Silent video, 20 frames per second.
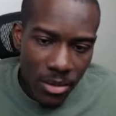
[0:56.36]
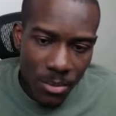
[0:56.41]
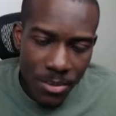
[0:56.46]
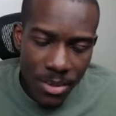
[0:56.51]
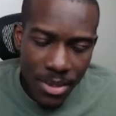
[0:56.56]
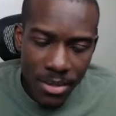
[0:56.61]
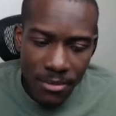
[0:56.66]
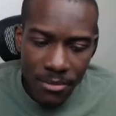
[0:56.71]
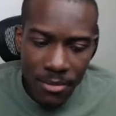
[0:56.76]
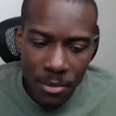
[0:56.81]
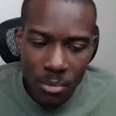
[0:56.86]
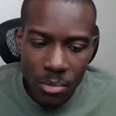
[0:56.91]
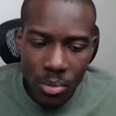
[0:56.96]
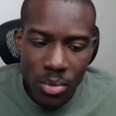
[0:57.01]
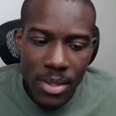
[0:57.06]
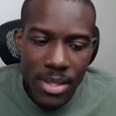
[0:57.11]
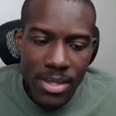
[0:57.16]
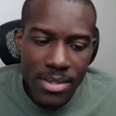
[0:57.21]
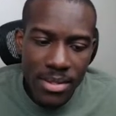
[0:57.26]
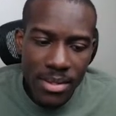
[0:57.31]
bit of a
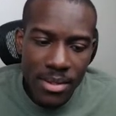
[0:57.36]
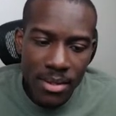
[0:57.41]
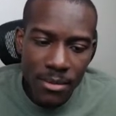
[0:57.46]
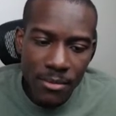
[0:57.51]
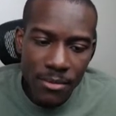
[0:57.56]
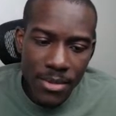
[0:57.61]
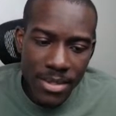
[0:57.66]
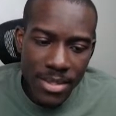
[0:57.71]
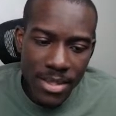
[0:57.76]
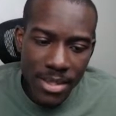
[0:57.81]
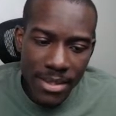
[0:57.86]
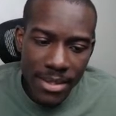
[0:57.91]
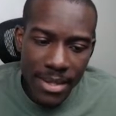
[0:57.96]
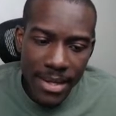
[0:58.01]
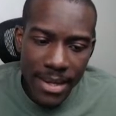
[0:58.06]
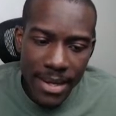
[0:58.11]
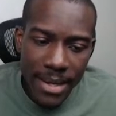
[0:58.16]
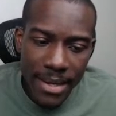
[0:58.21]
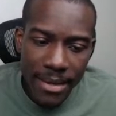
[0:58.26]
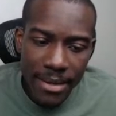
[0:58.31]
press conference that
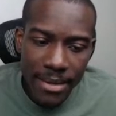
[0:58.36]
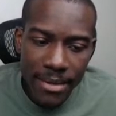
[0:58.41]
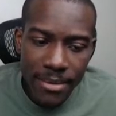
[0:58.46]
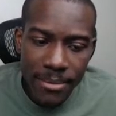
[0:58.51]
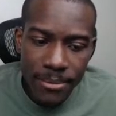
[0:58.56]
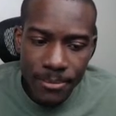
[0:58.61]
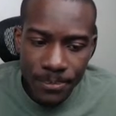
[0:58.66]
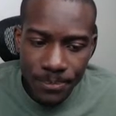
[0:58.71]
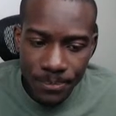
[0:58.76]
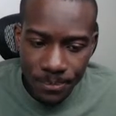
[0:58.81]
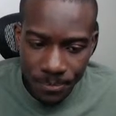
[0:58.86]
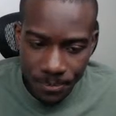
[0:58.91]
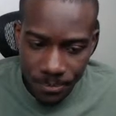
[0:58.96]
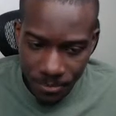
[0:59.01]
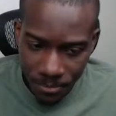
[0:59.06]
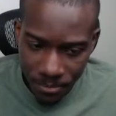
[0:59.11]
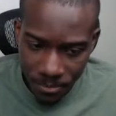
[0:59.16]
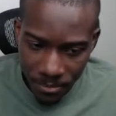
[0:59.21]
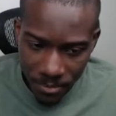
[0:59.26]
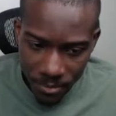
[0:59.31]
they had.
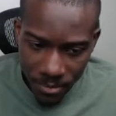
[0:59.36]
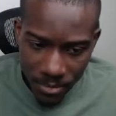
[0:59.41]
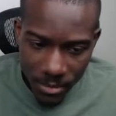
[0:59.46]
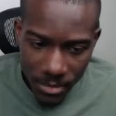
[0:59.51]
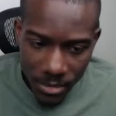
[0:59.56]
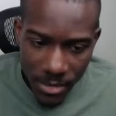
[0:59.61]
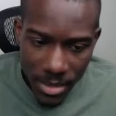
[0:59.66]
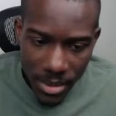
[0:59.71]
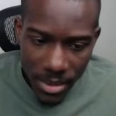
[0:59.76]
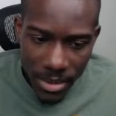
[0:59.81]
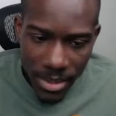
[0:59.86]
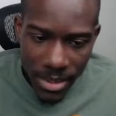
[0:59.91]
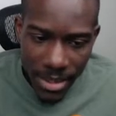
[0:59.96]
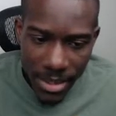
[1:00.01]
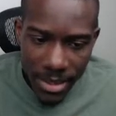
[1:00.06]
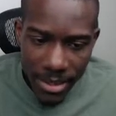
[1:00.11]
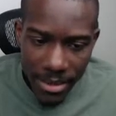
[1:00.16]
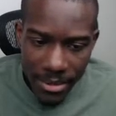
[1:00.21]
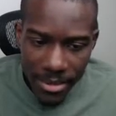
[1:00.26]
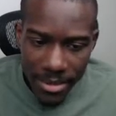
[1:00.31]

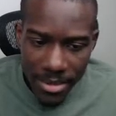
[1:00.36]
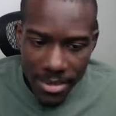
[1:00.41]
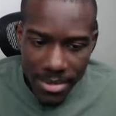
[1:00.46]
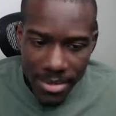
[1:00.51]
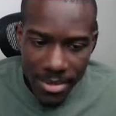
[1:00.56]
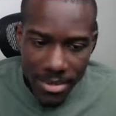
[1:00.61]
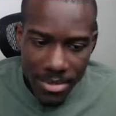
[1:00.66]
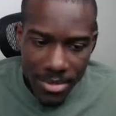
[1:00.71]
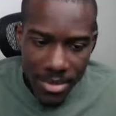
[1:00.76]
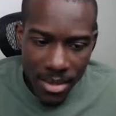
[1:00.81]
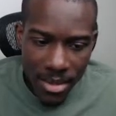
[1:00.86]
And this is